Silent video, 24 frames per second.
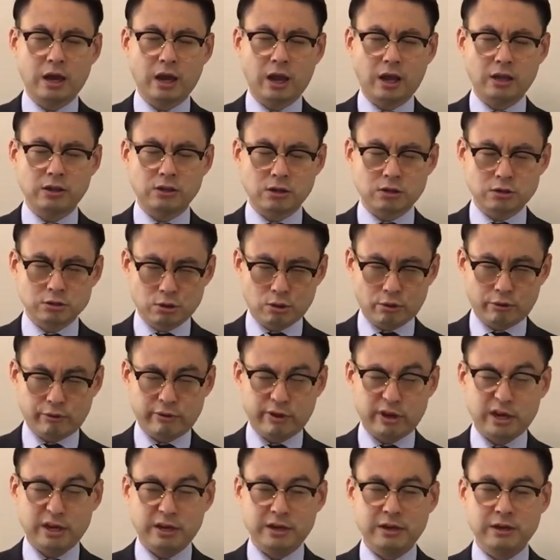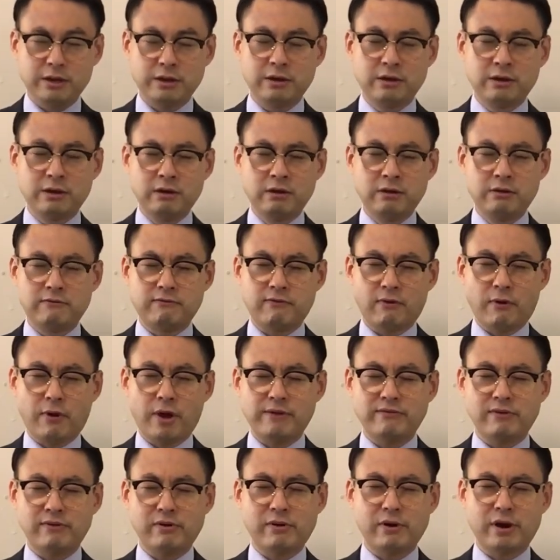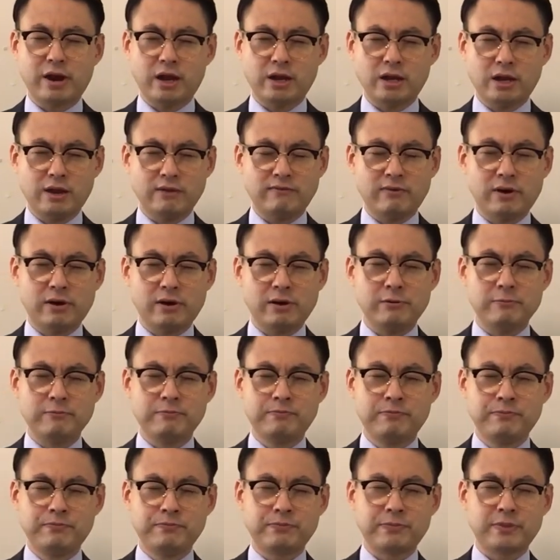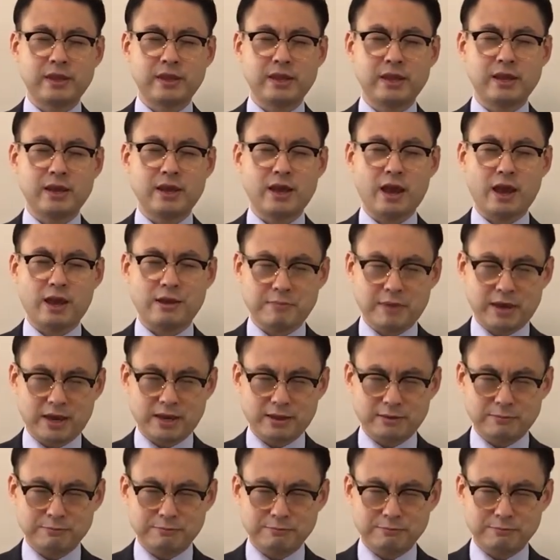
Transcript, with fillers: and the glory, forever and ever. Amen.